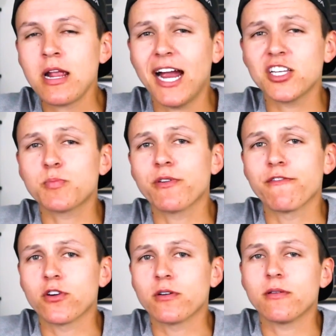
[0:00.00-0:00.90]
I just
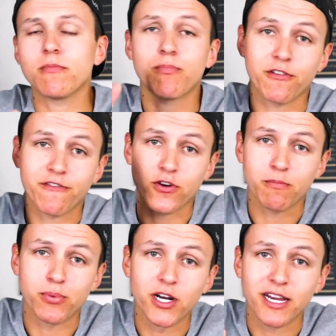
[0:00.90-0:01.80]
prefer prefer
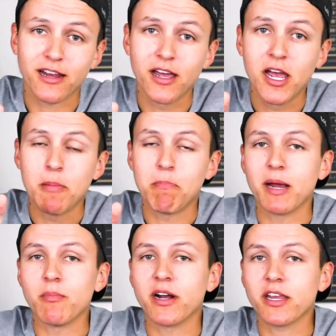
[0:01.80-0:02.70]
putting
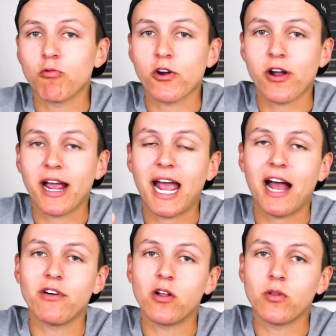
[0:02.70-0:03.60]
my money where I
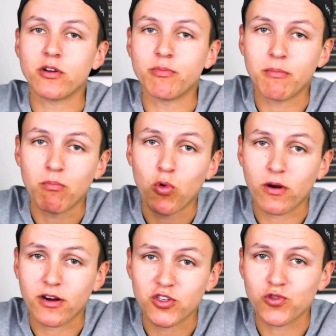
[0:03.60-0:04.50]
have a little bit
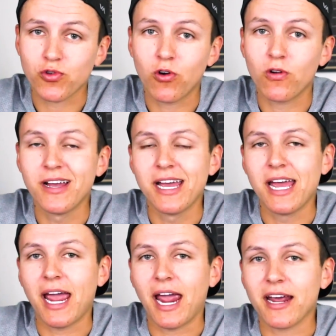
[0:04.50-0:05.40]
more control.
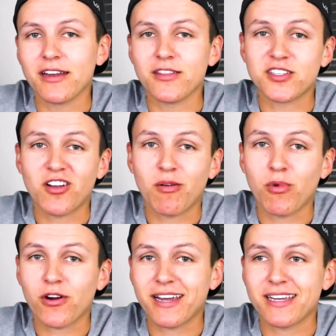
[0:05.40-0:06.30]
And at the stock
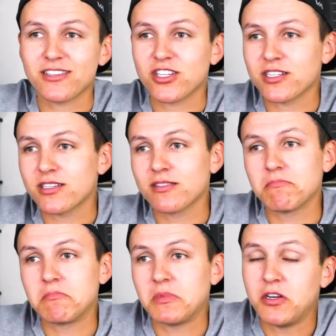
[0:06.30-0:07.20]
market, just
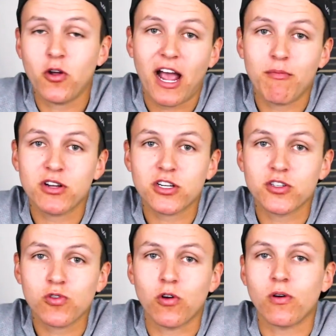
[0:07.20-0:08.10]
you don't have much
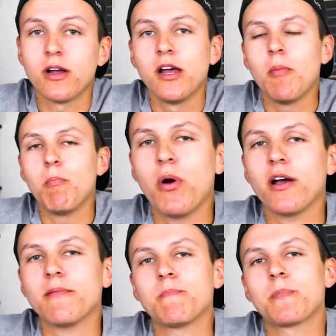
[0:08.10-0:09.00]
control.
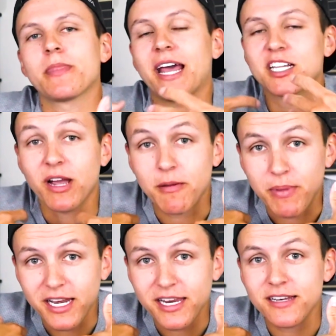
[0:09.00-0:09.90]
But that's my
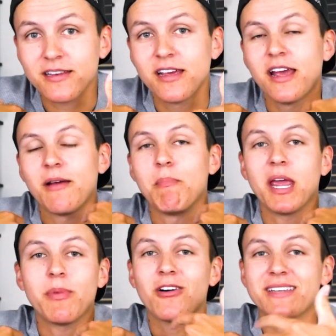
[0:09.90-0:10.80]
opinion.
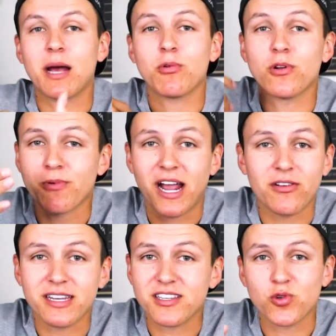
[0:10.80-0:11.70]
Maybe I'll dabble
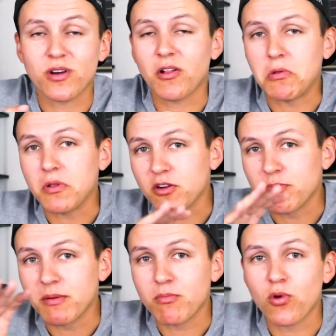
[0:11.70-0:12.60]
around into it a little
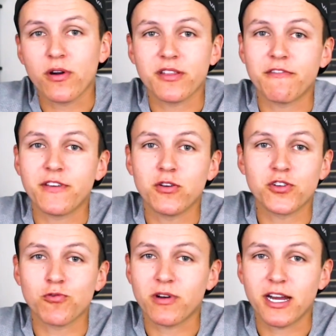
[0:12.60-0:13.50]
bit more in the
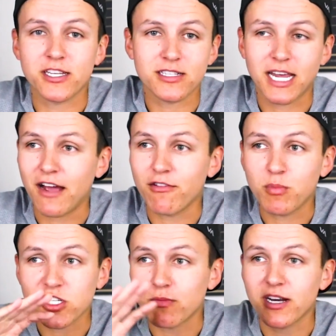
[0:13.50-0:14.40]
future when I just have a
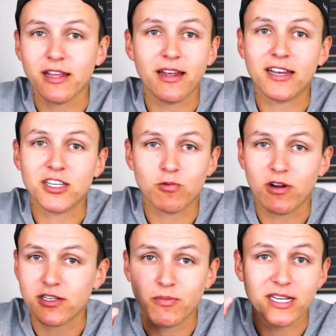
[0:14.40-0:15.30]
bunch of money that I just
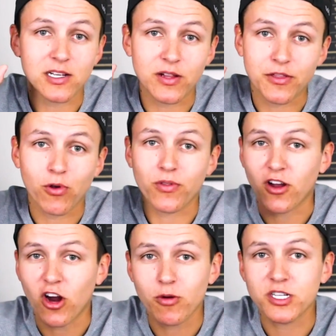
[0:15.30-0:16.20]
want to basically throw in
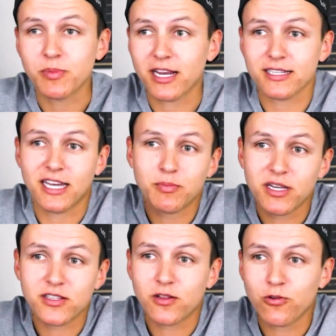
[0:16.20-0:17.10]
the garbage because that's
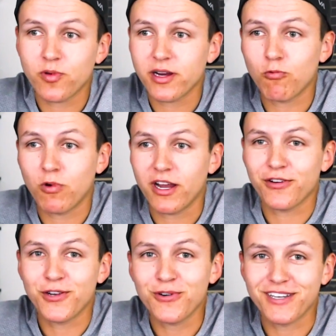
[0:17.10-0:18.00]
basically what
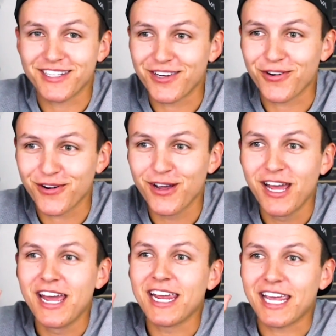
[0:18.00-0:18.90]
you're doing is you're
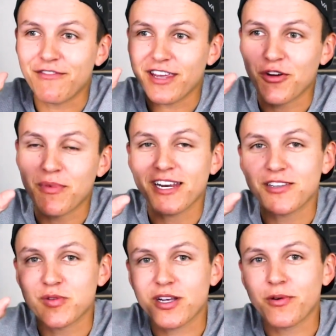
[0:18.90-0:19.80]
giving your money
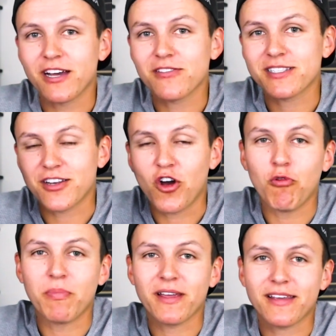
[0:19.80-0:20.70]
to someone else and
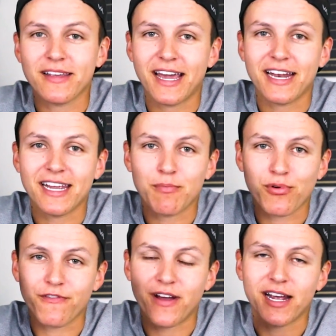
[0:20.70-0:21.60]
hoping that it
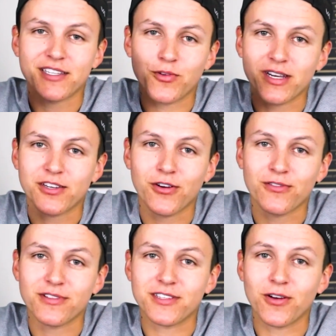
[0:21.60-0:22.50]
provides the
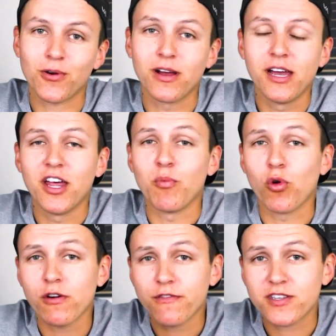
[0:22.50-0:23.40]
return. So
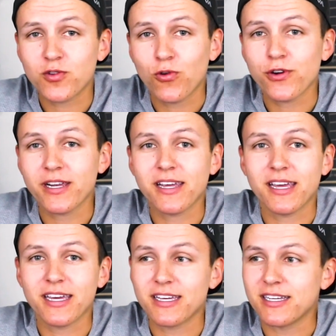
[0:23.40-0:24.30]
more of the
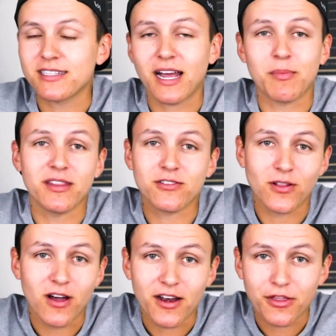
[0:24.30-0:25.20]
story is, I mean, there's
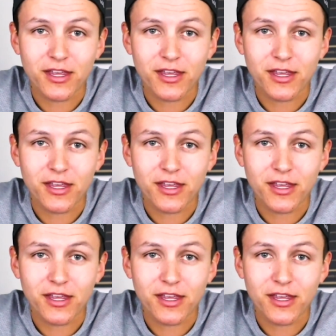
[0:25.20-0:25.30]
a lot of